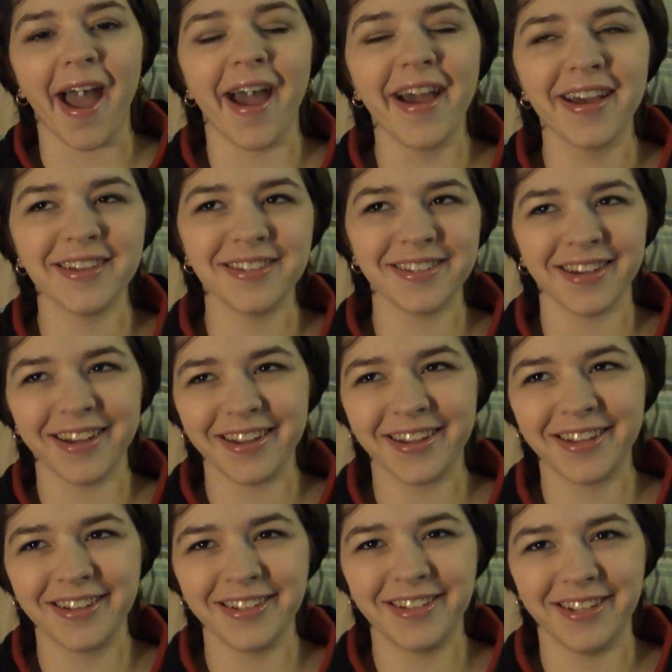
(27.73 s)
As I
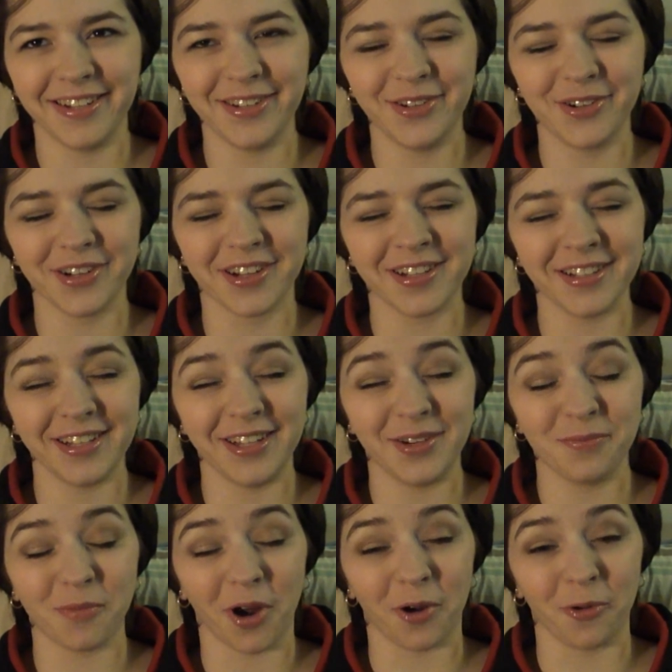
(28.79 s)
continue to clean
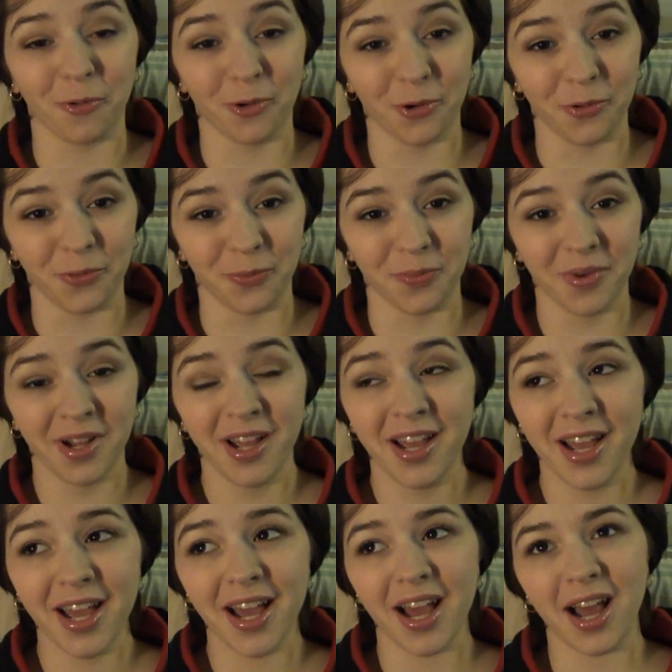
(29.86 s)
my room,
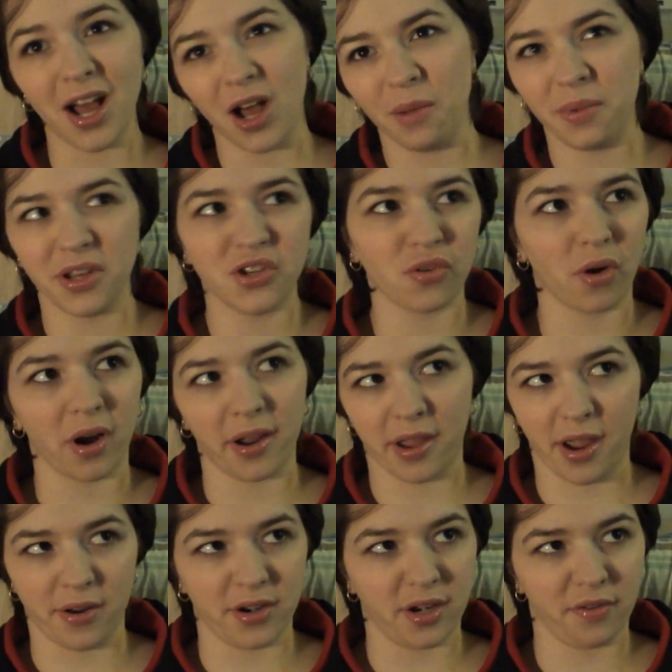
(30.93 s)
I'll be trying
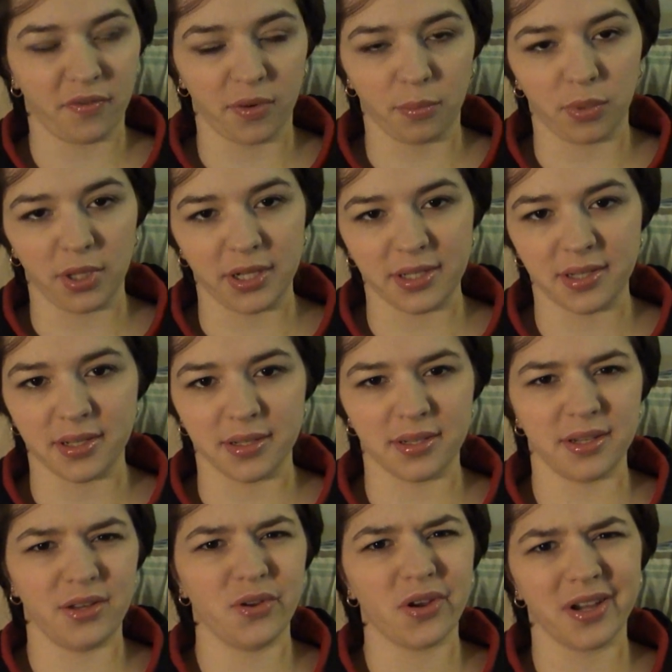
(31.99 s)
out different places
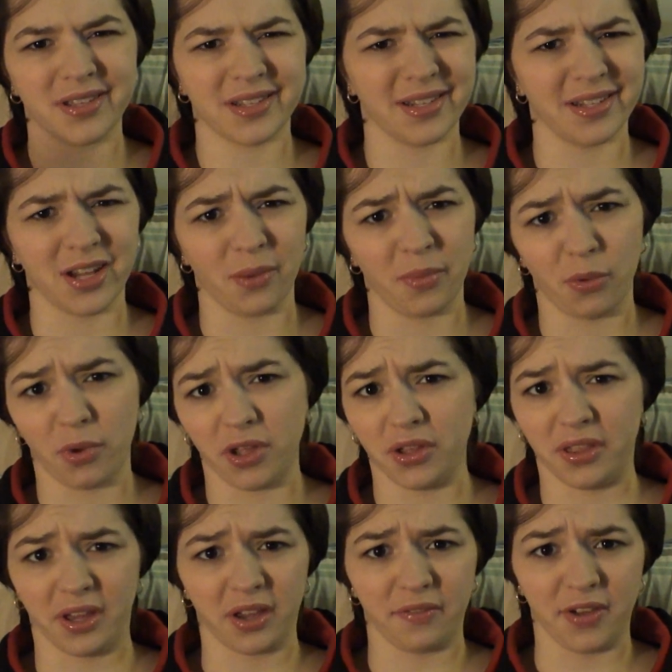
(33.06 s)
and you guys can tell me what you
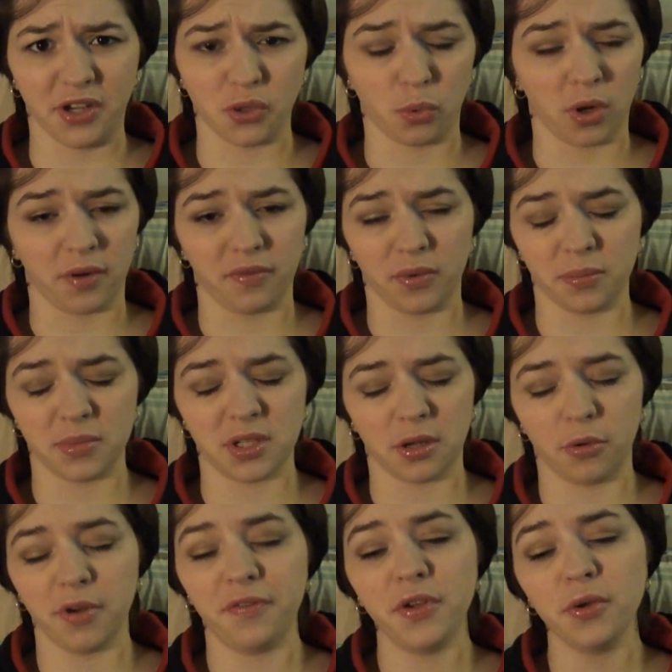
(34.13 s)
think of each one of them. So
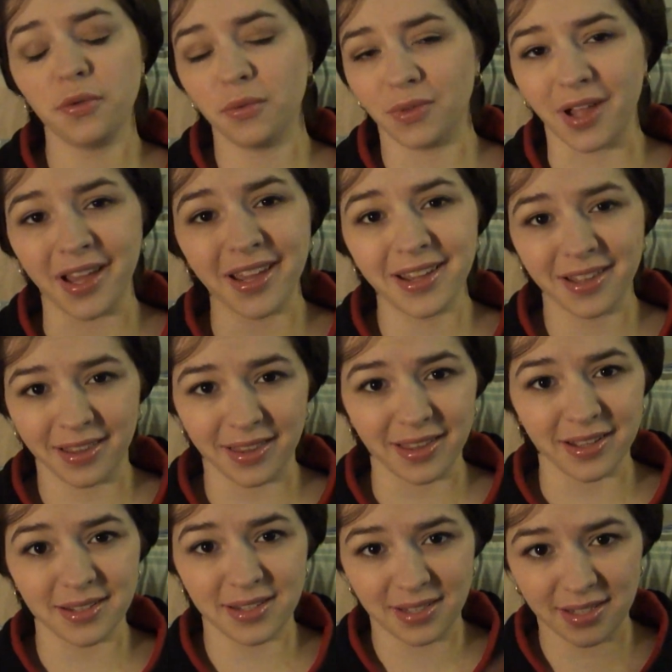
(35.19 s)
if you like
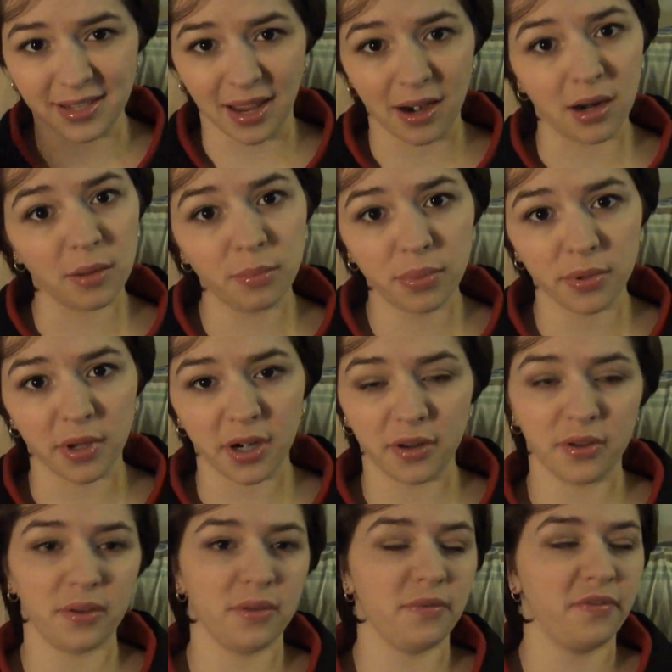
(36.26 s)
this setup and
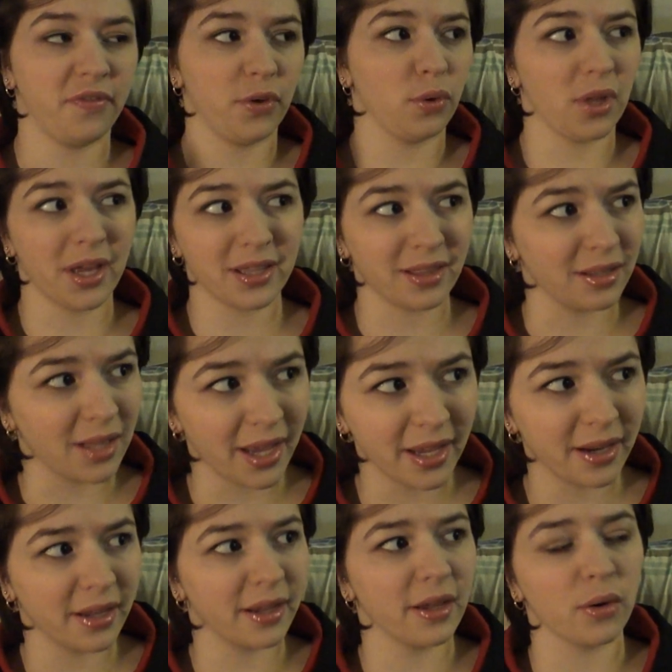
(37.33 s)
if you like the
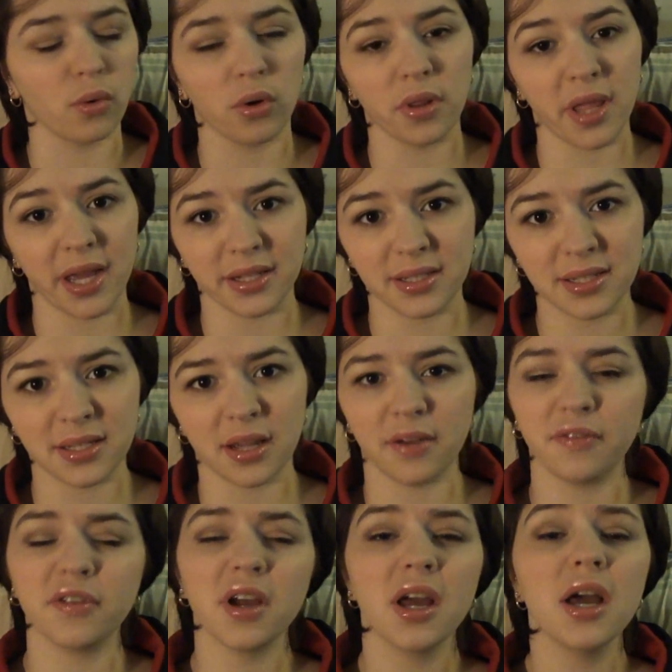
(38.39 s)
lighting and all that
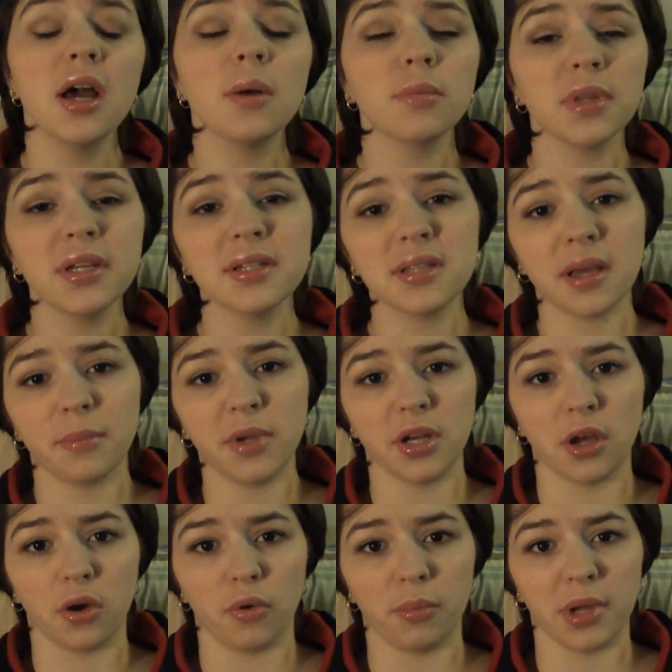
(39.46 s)
stuff, please let me
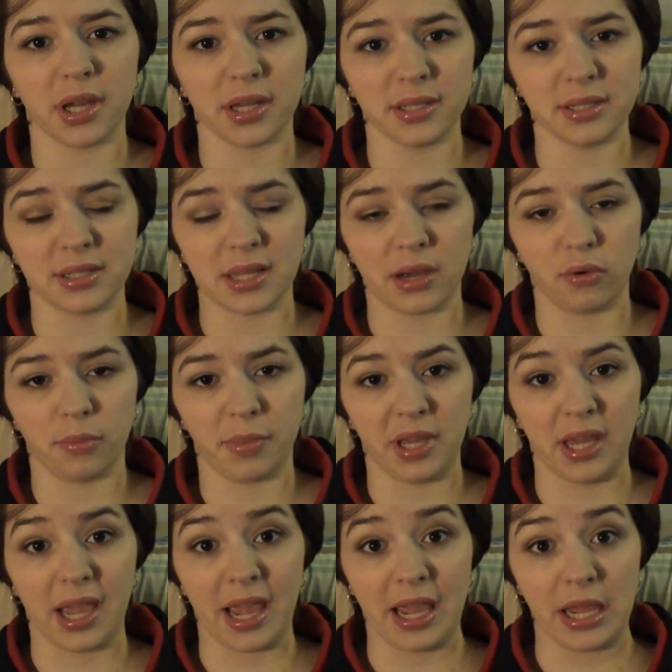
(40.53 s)
know because that would
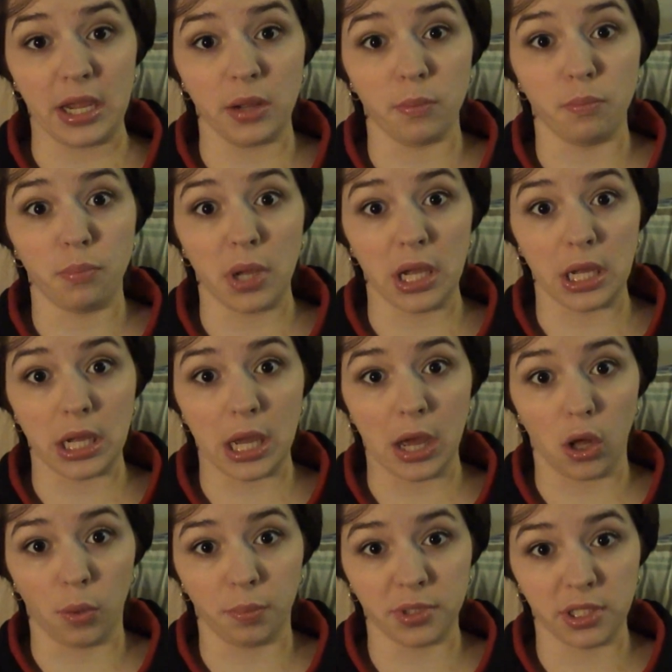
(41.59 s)
be a big
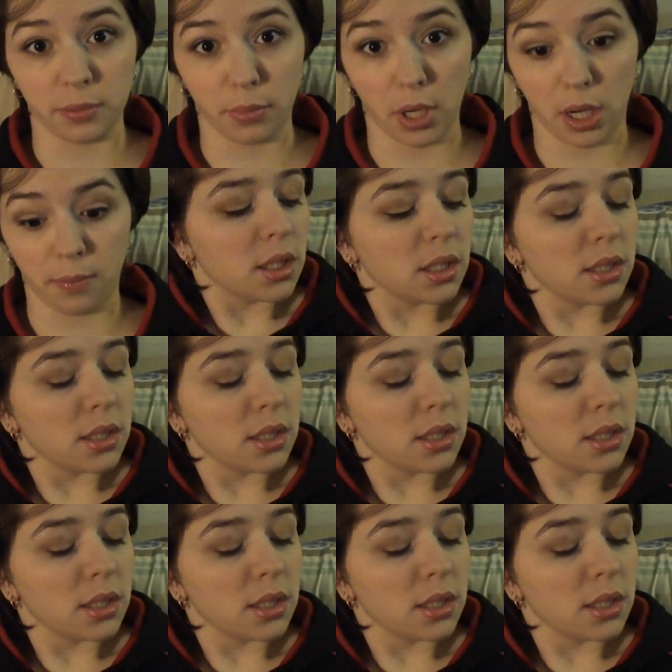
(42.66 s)
help to me.